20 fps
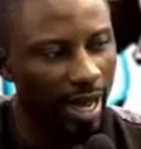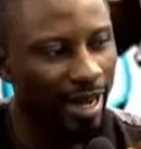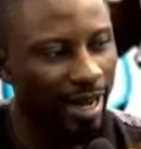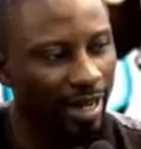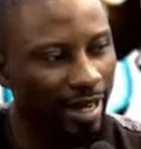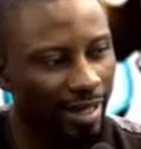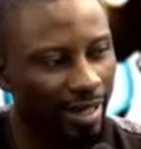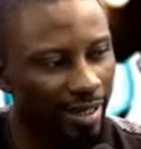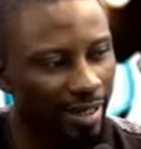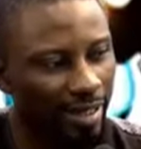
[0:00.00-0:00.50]

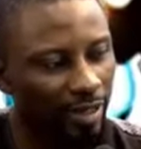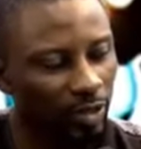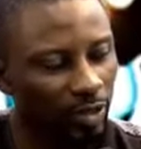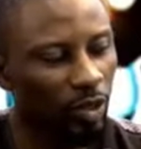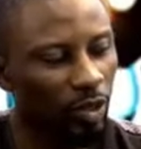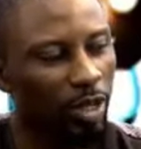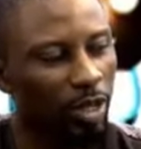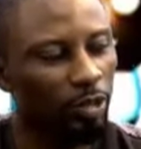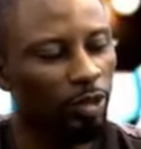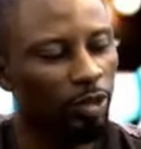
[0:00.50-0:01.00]
and linking
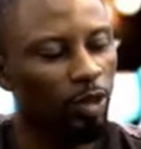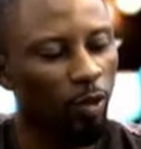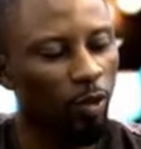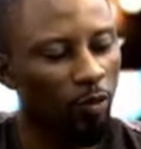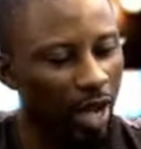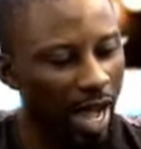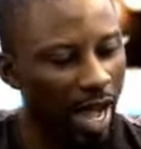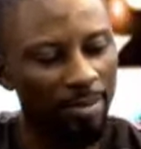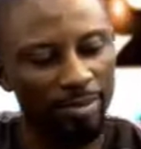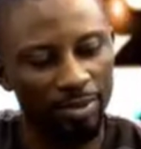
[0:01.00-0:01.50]
to the use
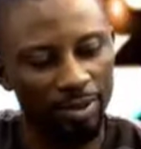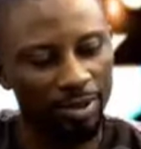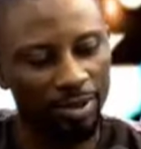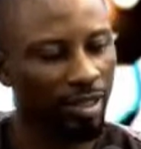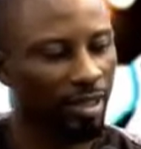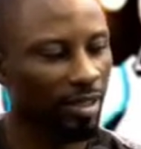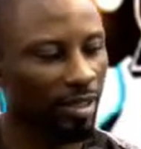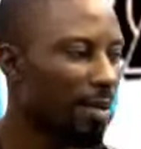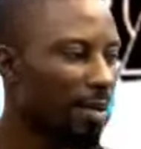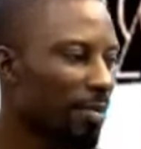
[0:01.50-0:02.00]
of arms.
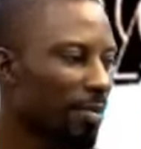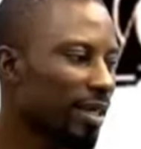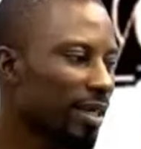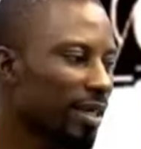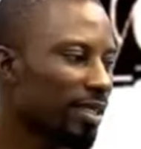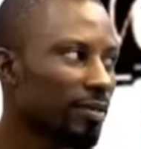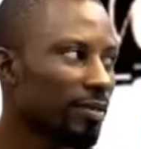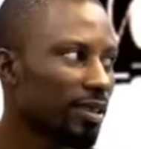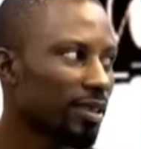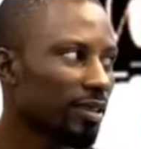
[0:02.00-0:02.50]
That
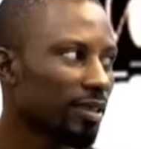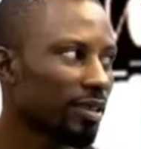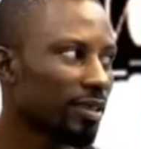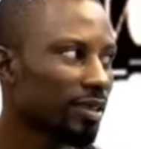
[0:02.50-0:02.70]
my job is.